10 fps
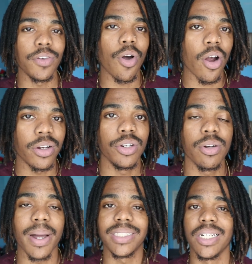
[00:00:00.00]
if you aren't new
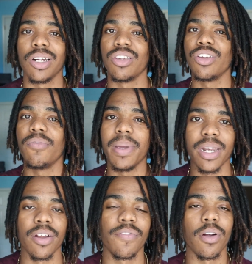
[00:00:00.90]
to my channel and you've
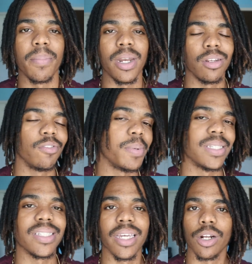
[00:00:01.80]
been here for a minute, you've been
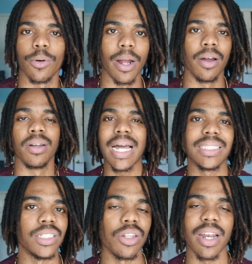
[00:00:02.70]
sticking around, you
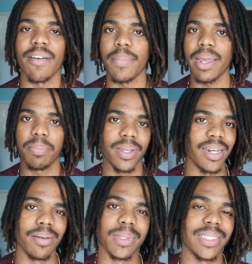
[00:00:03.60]
guys know that I've made
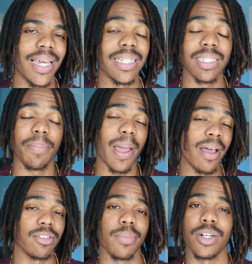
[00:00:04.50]
plenty of mistakes in the
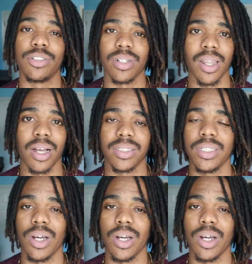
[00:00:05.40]
past with my dreadlocks, you